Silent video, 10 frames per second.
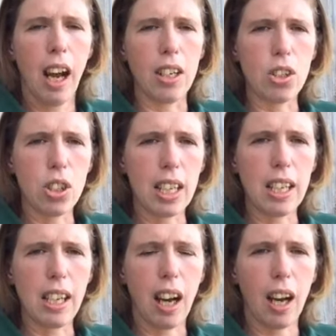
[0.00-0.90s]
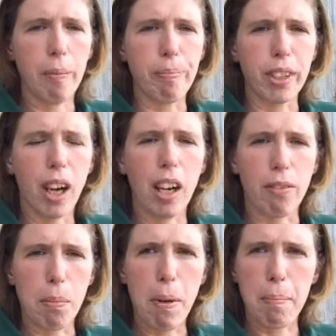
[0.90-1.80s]
and she kind
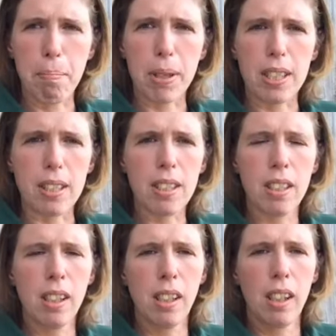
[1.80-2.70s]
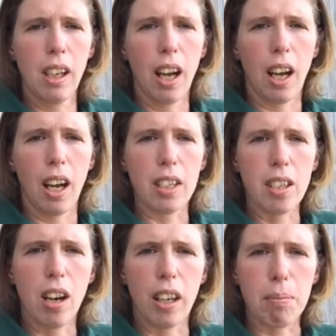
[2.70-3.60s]
of remembers
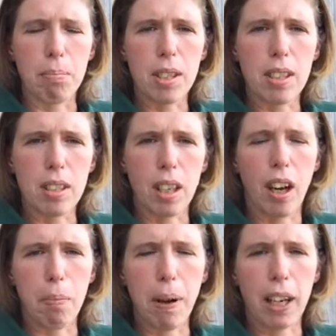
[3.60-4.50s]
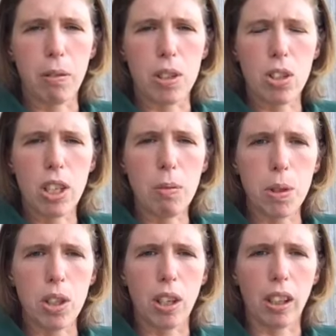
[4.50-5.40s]
times kind of back when she
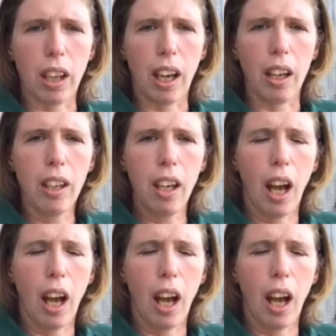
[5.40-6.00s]
was younger,